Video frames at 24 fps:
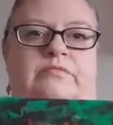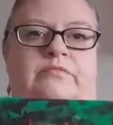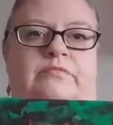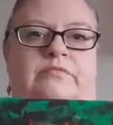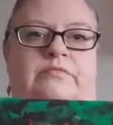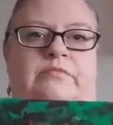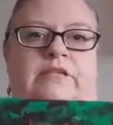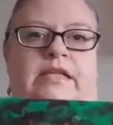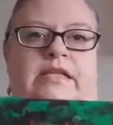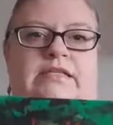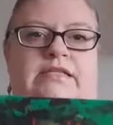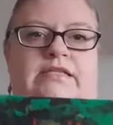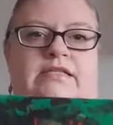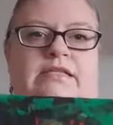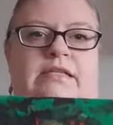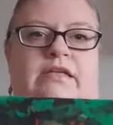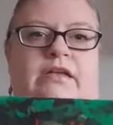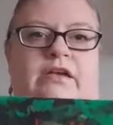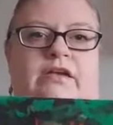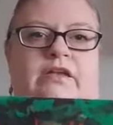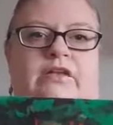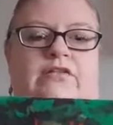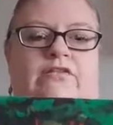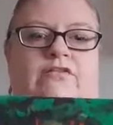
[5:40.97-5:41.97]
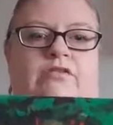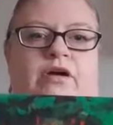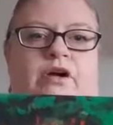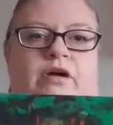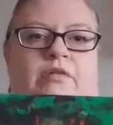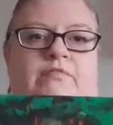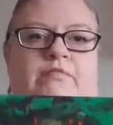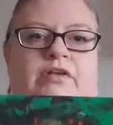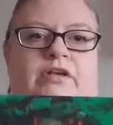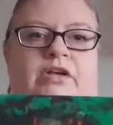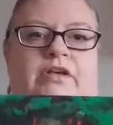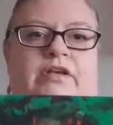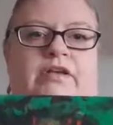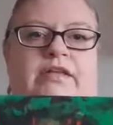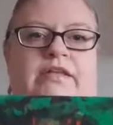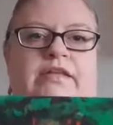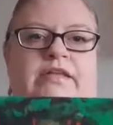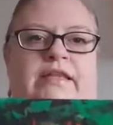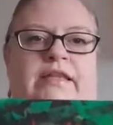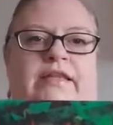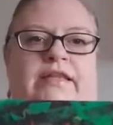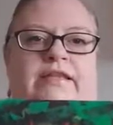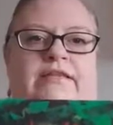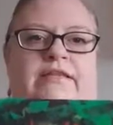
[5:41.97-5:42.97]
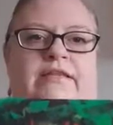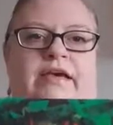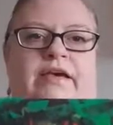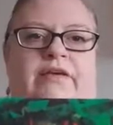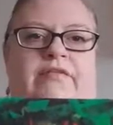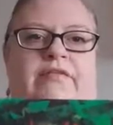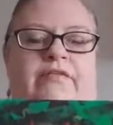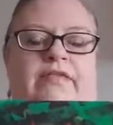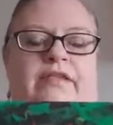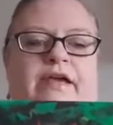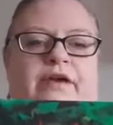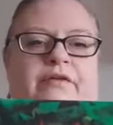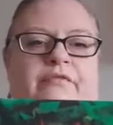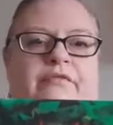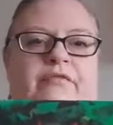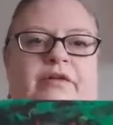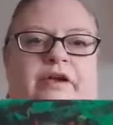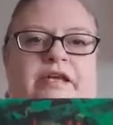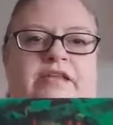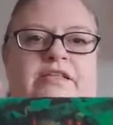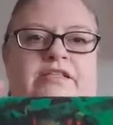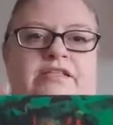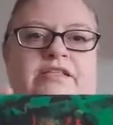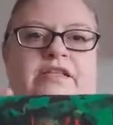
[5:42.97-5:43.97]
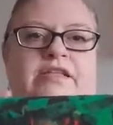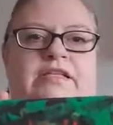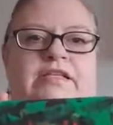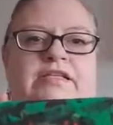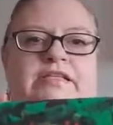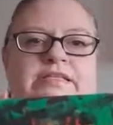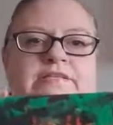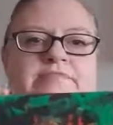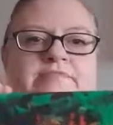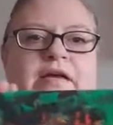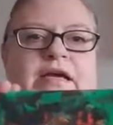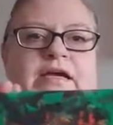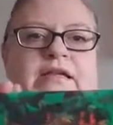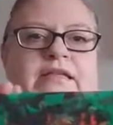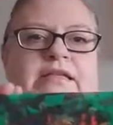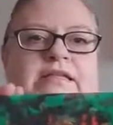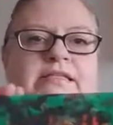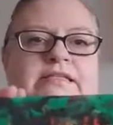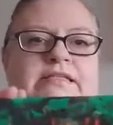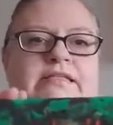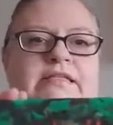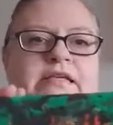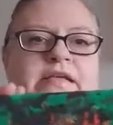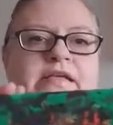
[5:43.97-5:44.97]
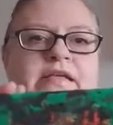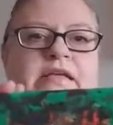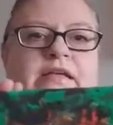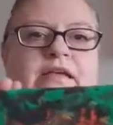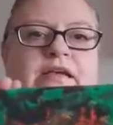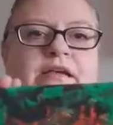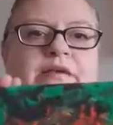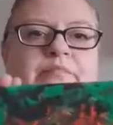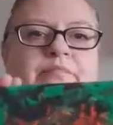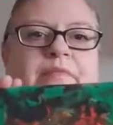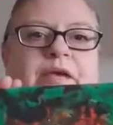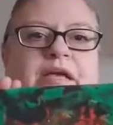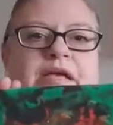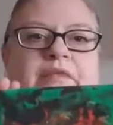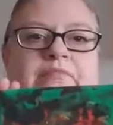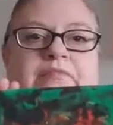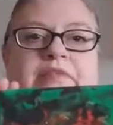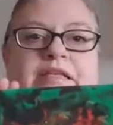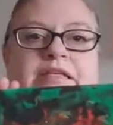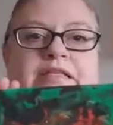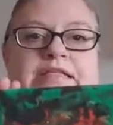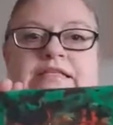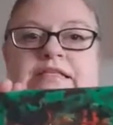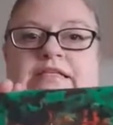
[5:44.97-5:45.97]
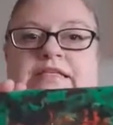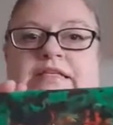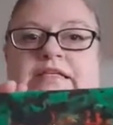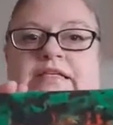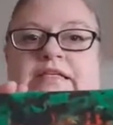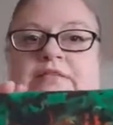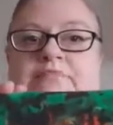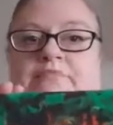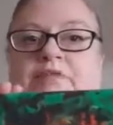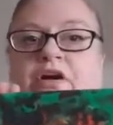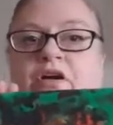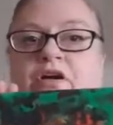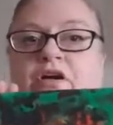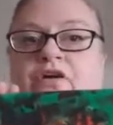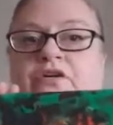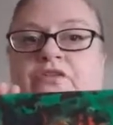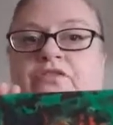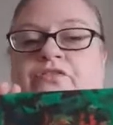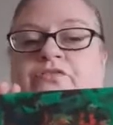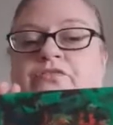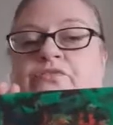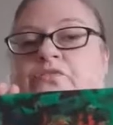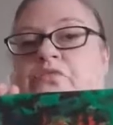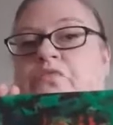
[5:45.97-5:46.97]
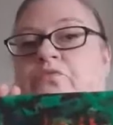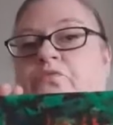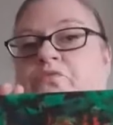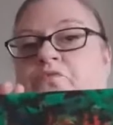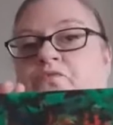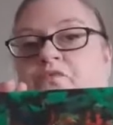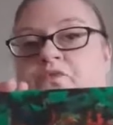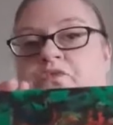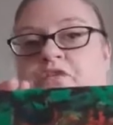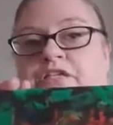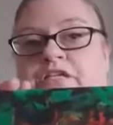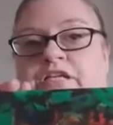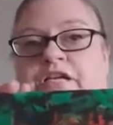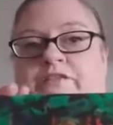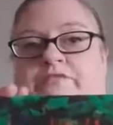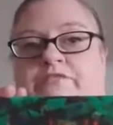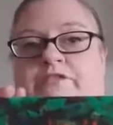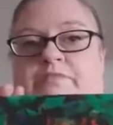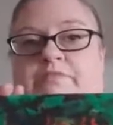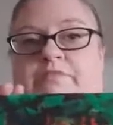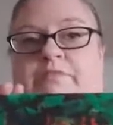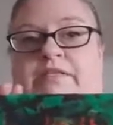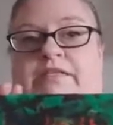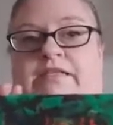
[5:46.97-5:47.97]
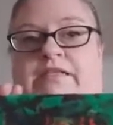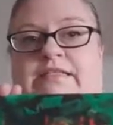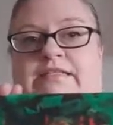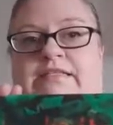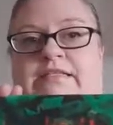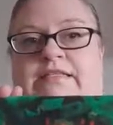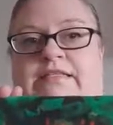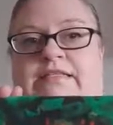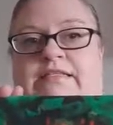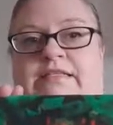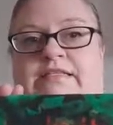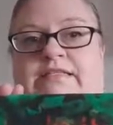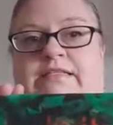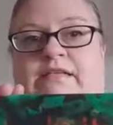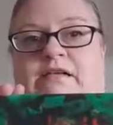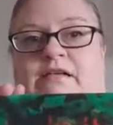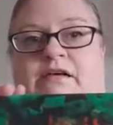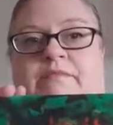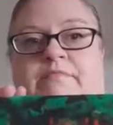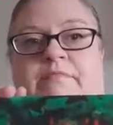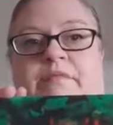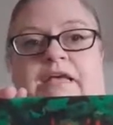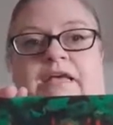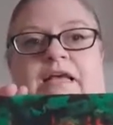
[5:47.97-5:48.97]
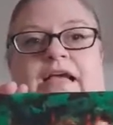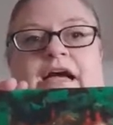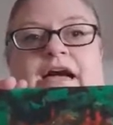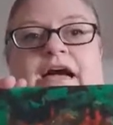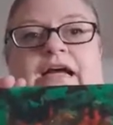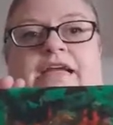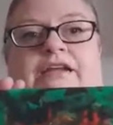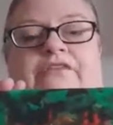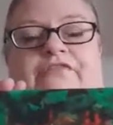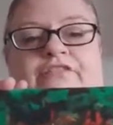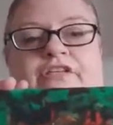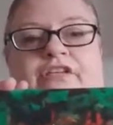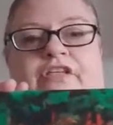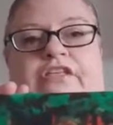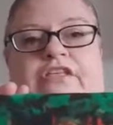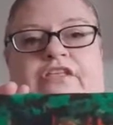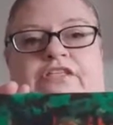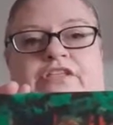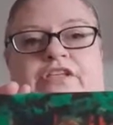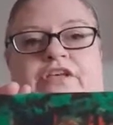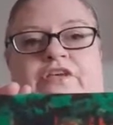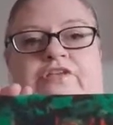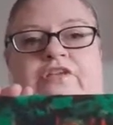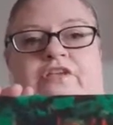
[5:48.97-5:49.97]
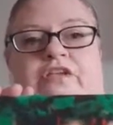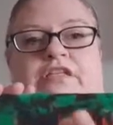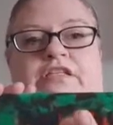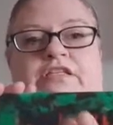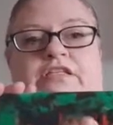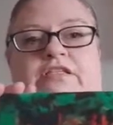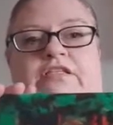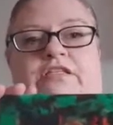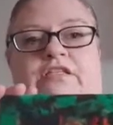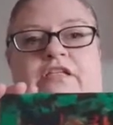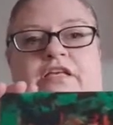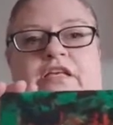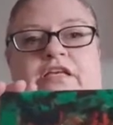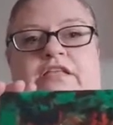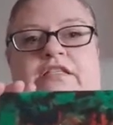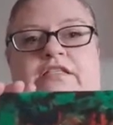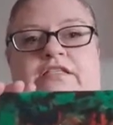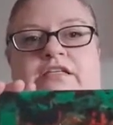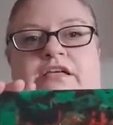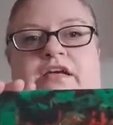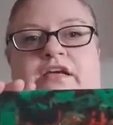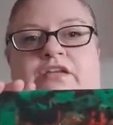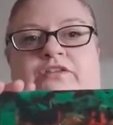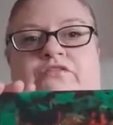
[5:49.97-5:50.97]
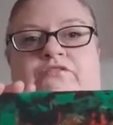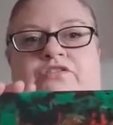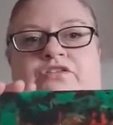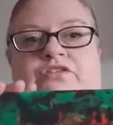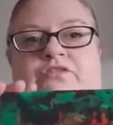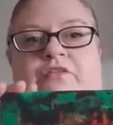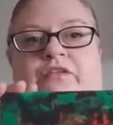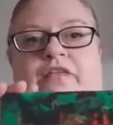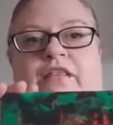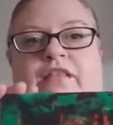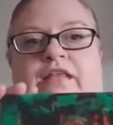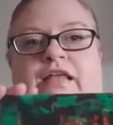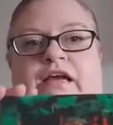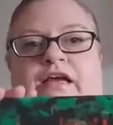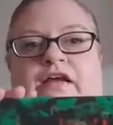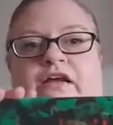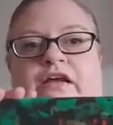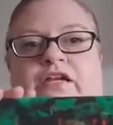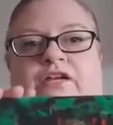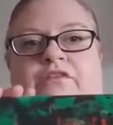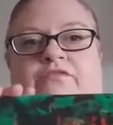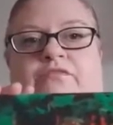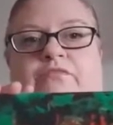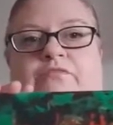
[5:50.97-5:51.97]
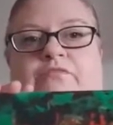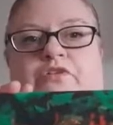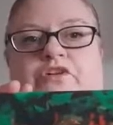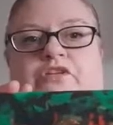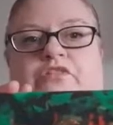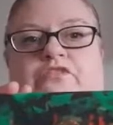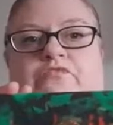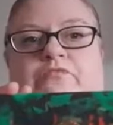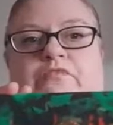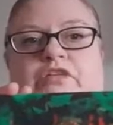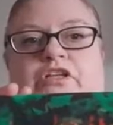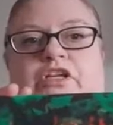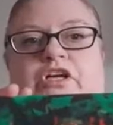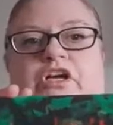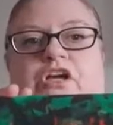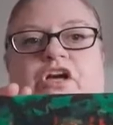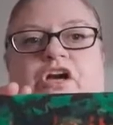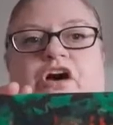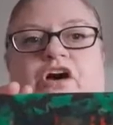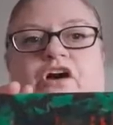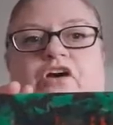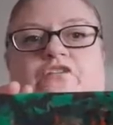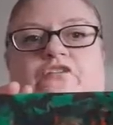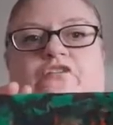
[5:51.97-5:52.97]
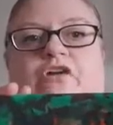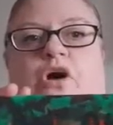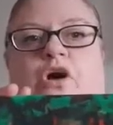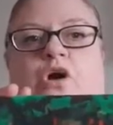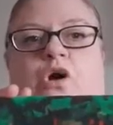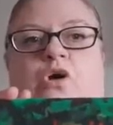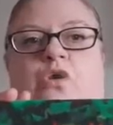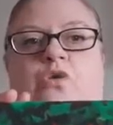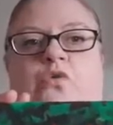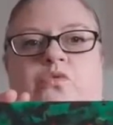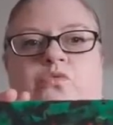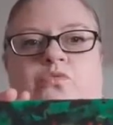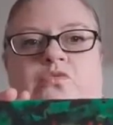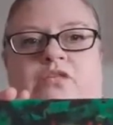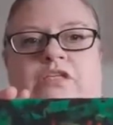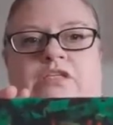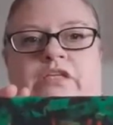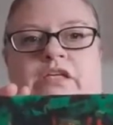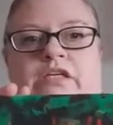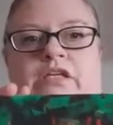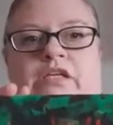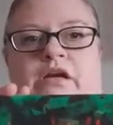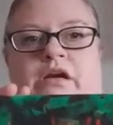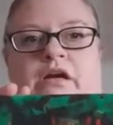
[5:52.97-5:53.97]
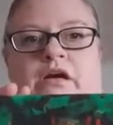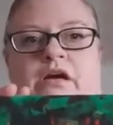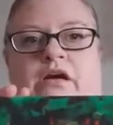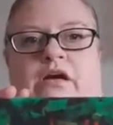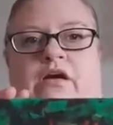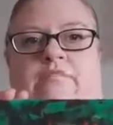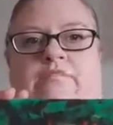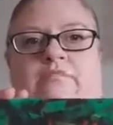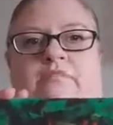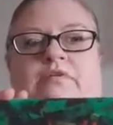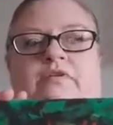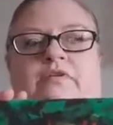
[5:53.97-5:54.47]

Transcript: That's the other arm going down that way. So this man is maybe sitting in a bath or whatever, but this is his arm, and I feel as though he's kind of doing that kind of a movement of holding up